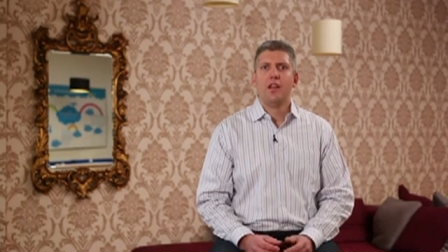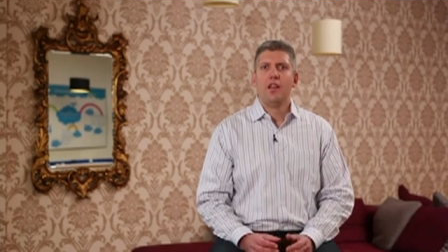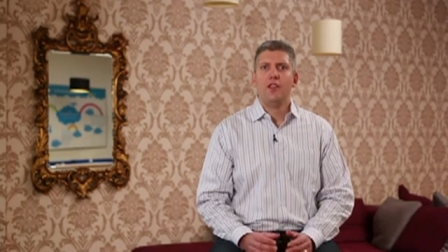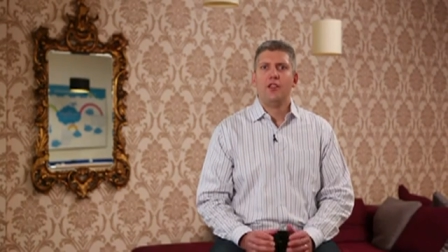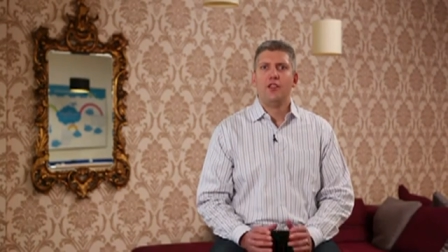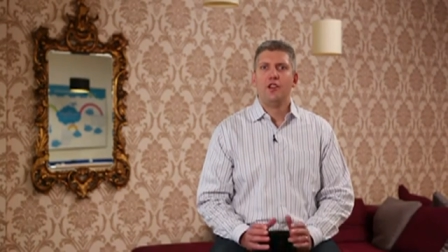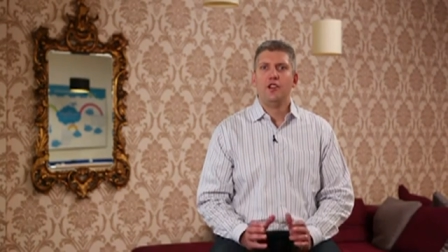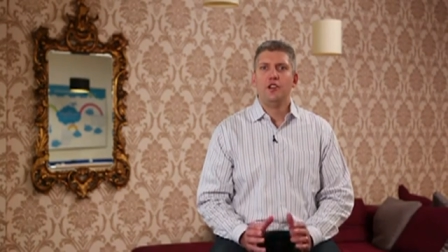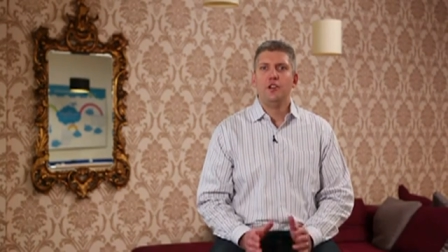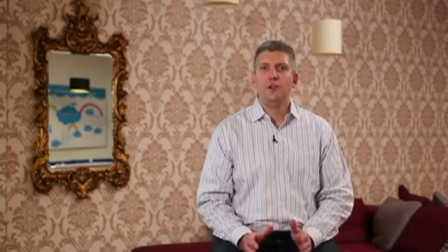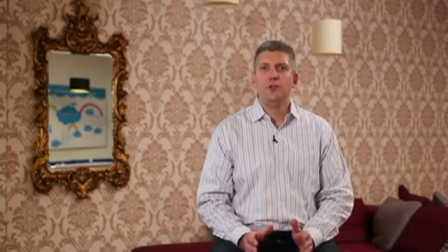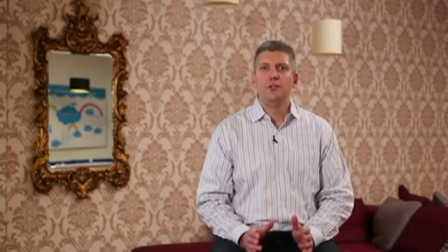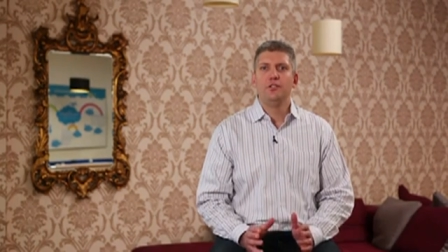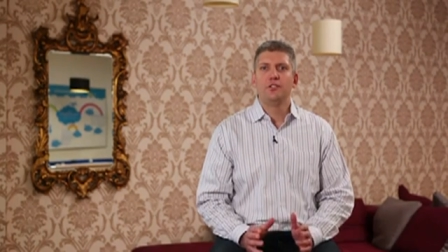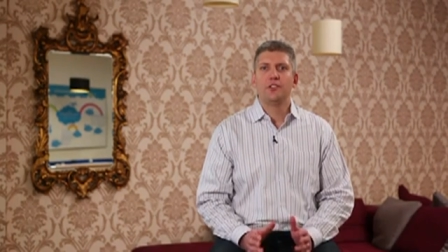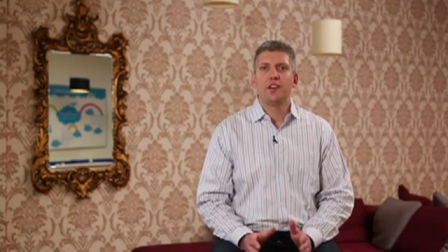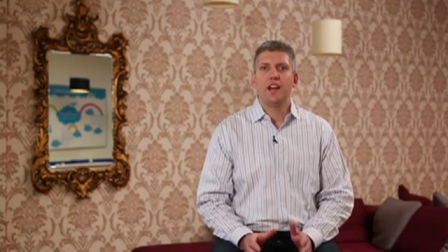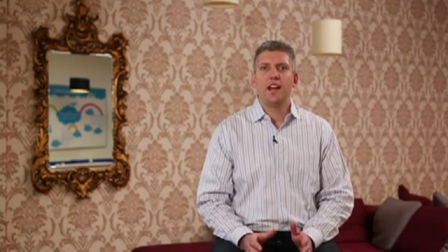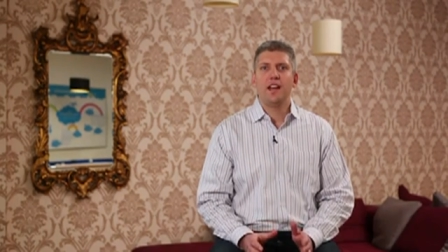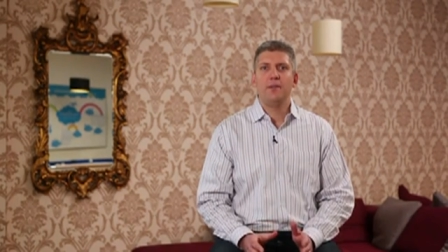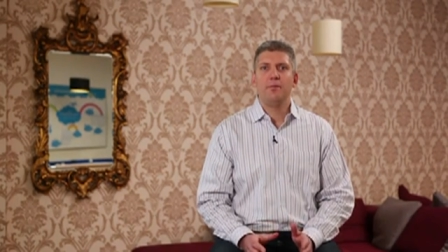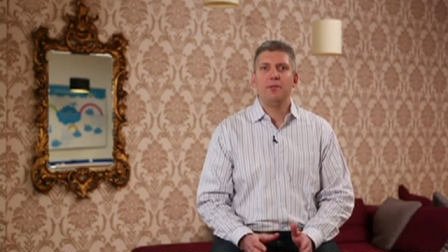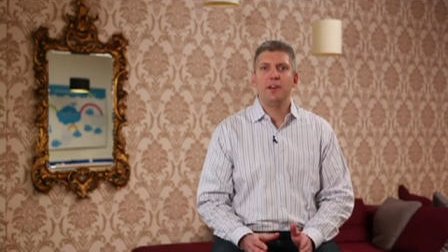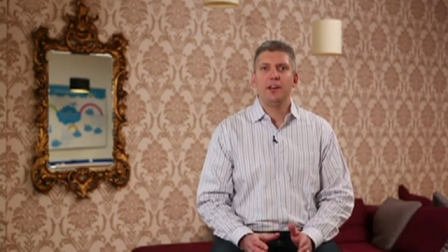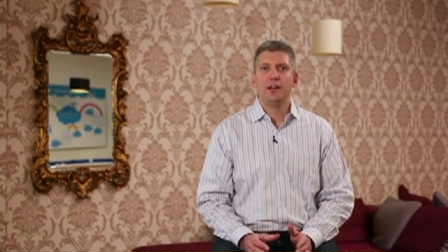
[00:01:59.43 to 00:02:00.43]
The new
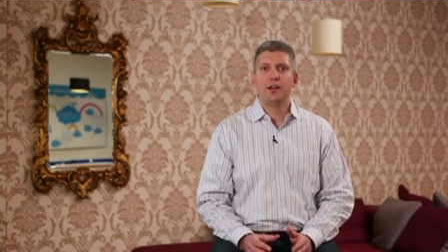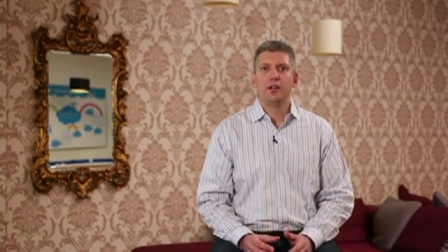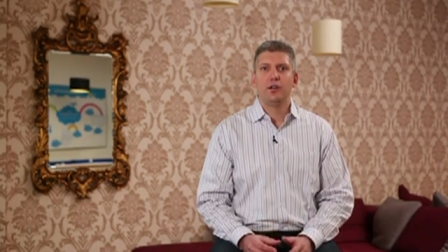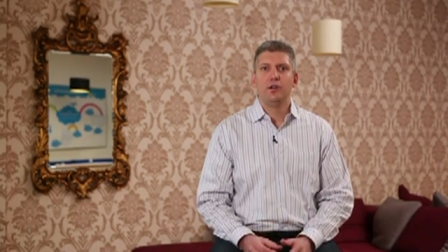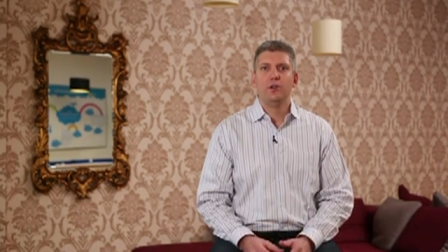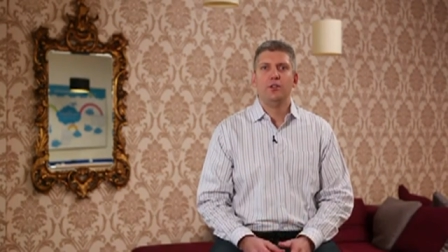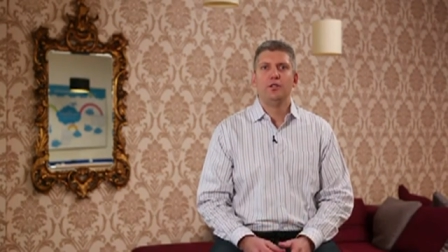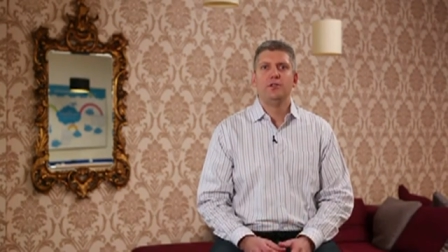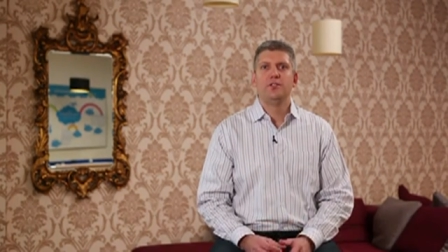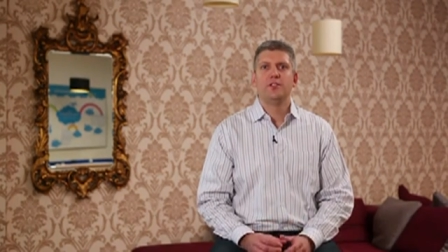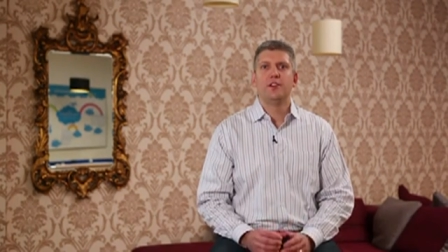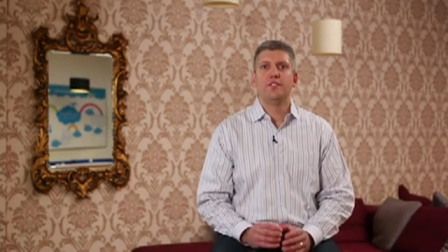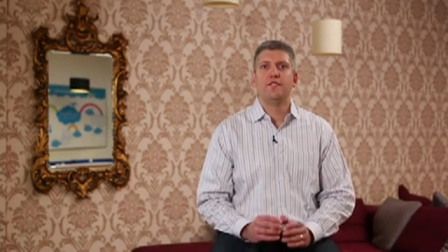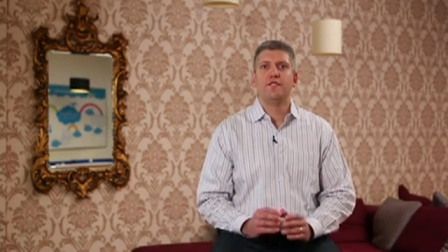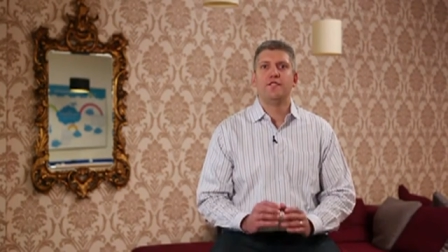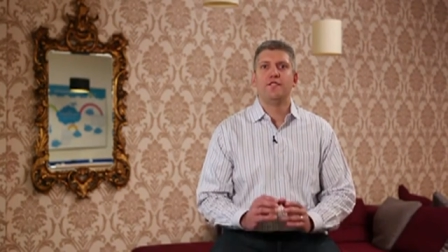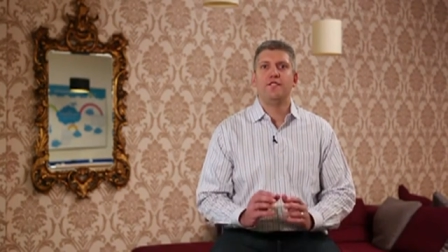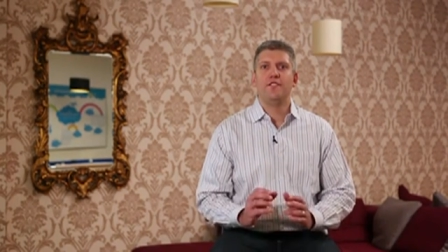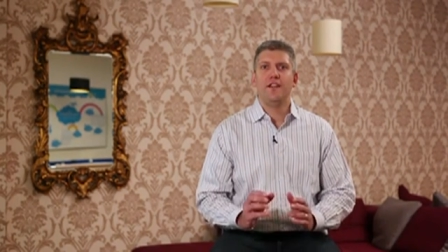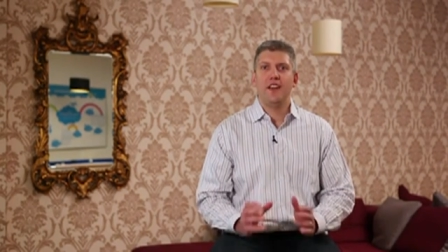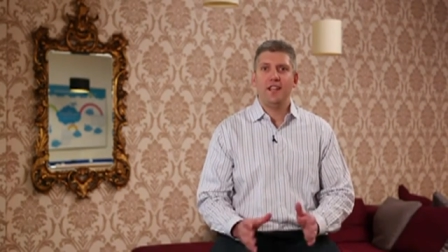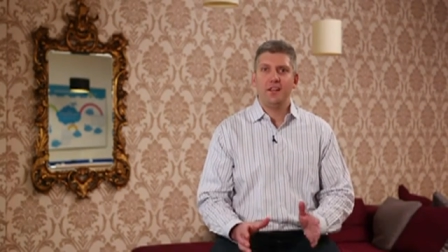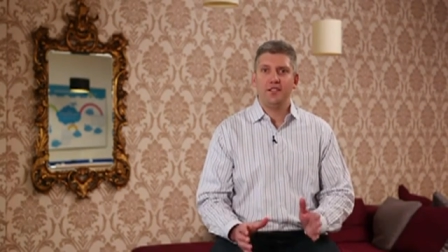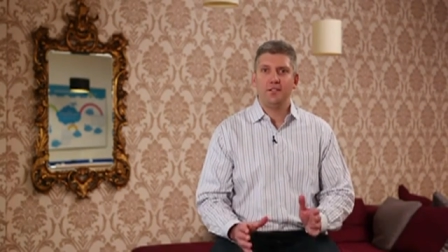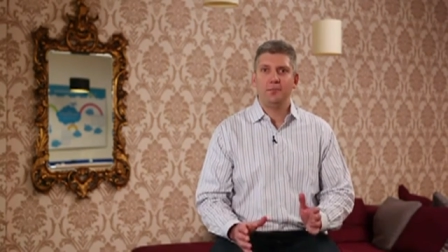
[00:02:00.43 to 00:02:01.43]
Skype includes a
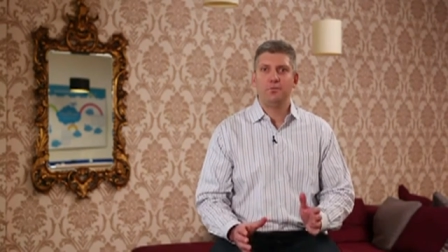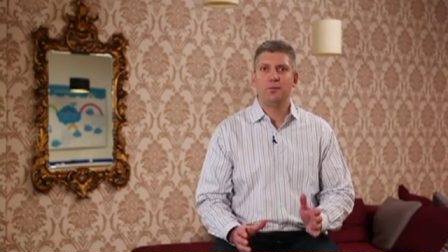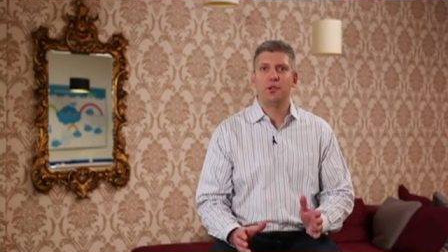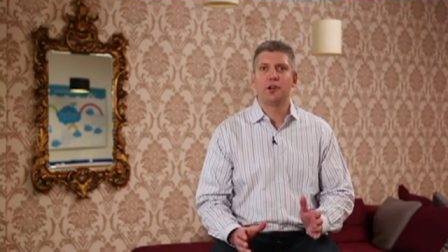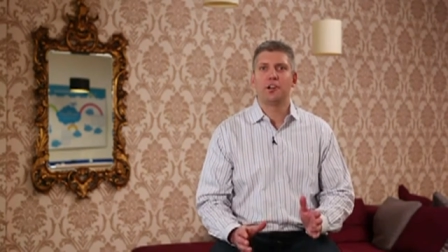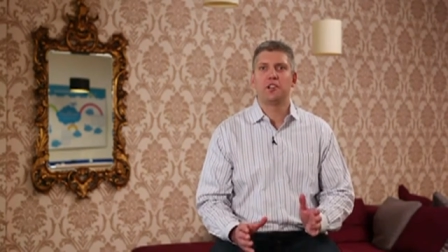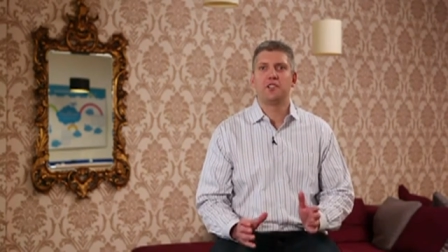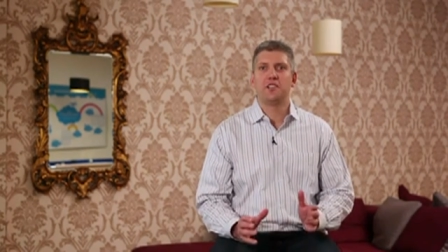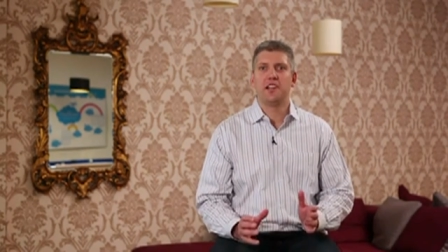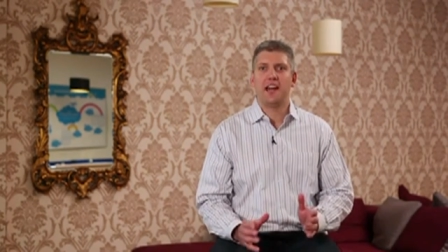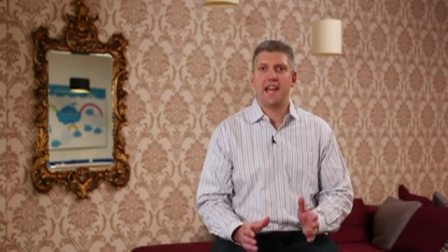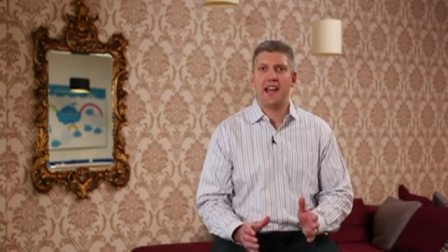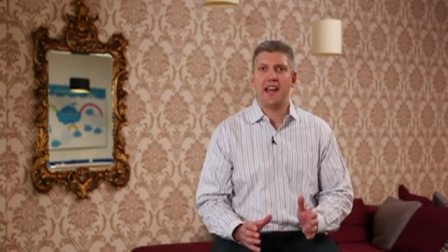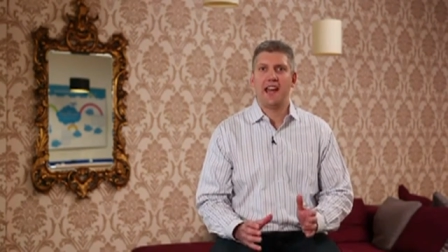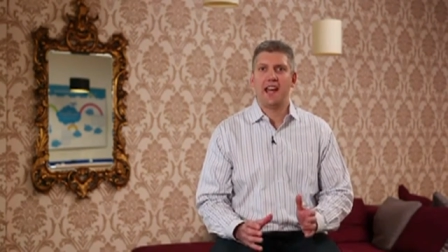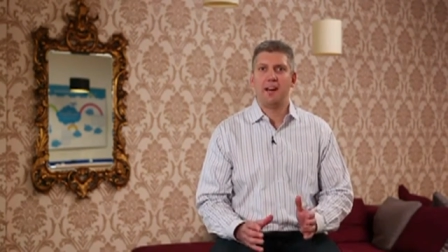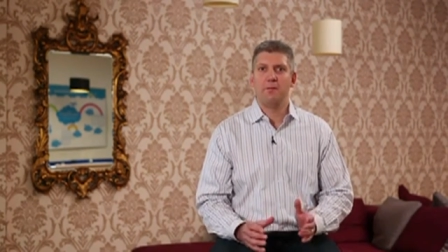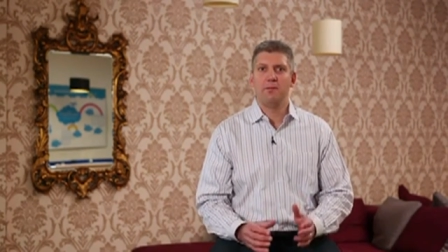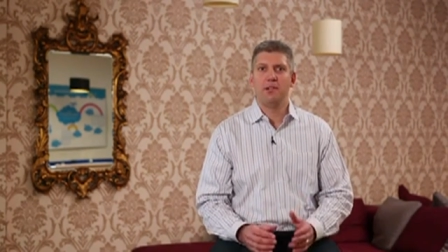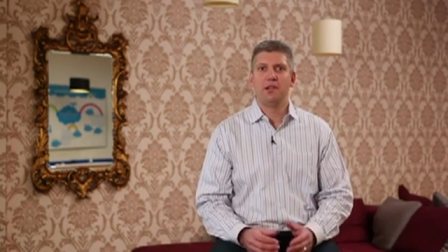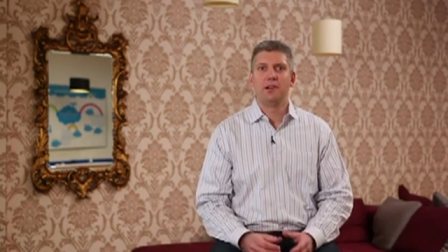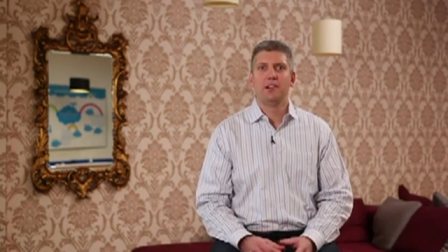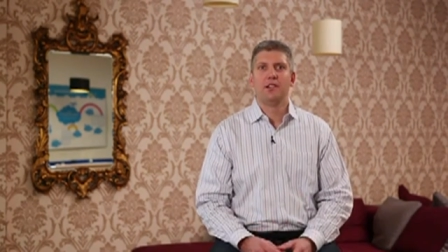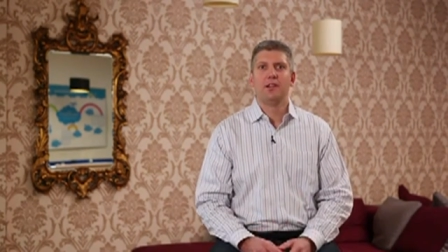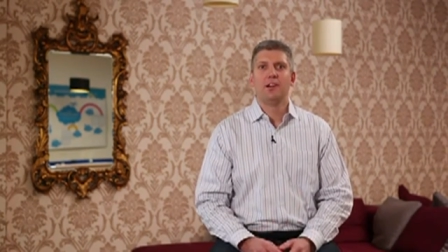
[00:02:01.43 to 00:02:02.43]
Facebook tab
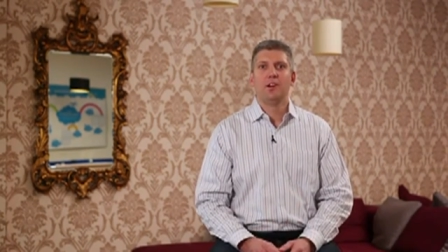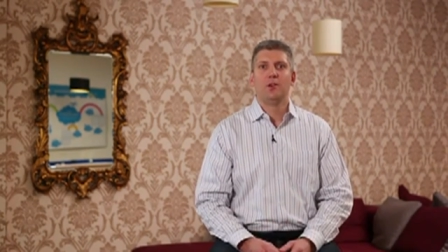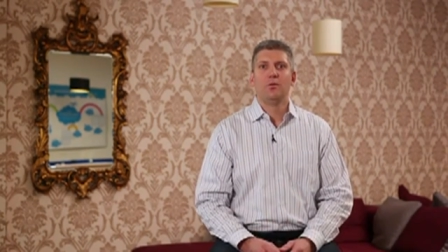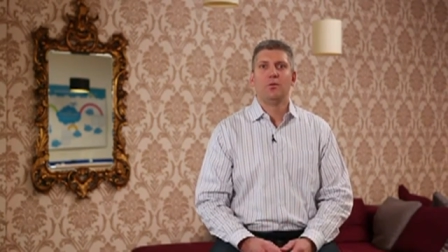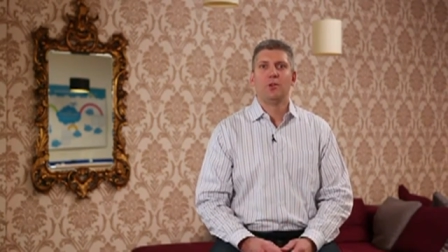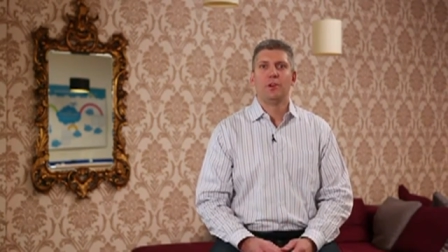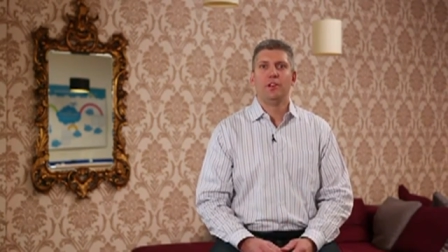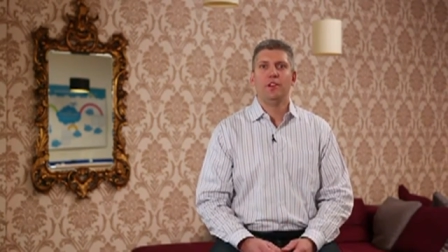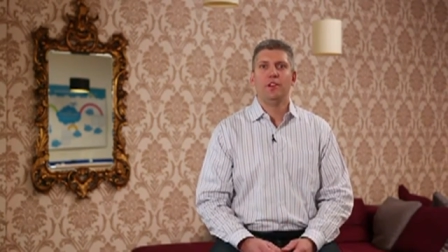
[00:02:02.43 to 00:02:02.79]
where